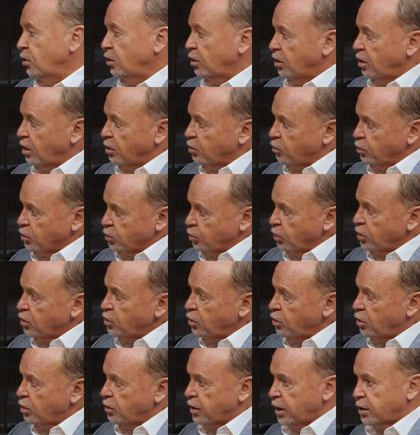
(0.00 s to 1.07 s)
Because we
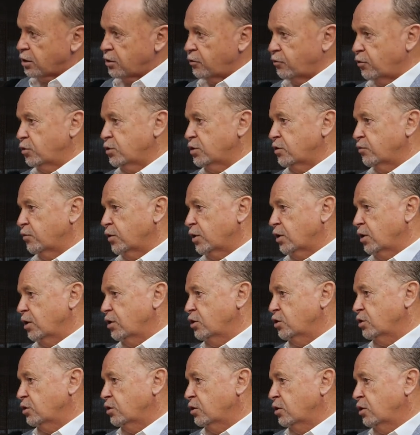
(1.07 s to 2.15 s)
needed that
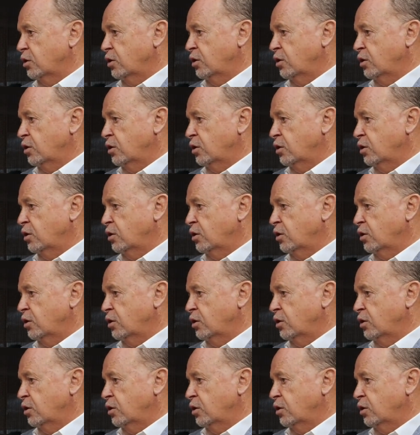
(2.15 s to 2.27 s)
diversification.